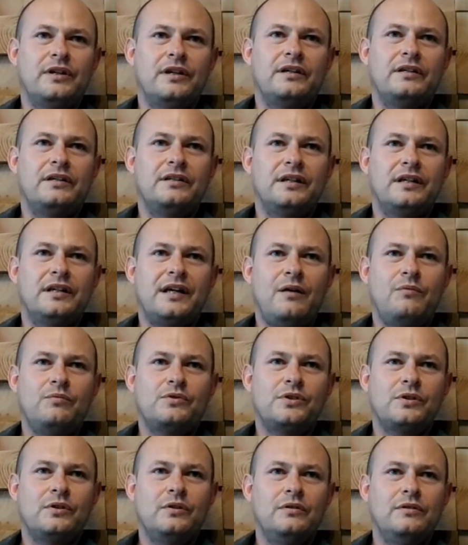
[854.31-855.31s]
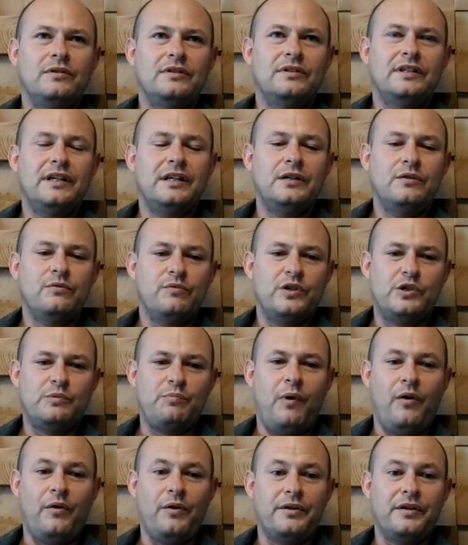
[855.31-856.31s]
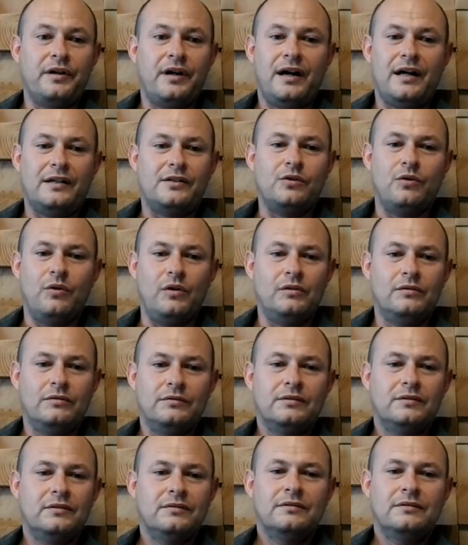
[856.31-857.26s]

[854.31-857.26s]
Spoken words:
The council didn't respond at all.